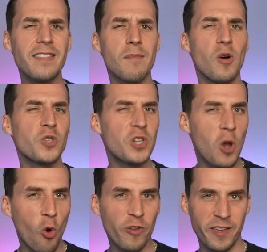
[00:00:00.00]
the most
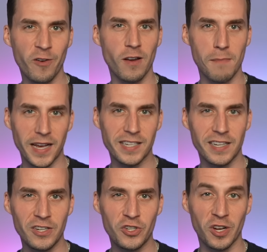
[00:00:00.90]
coherent message,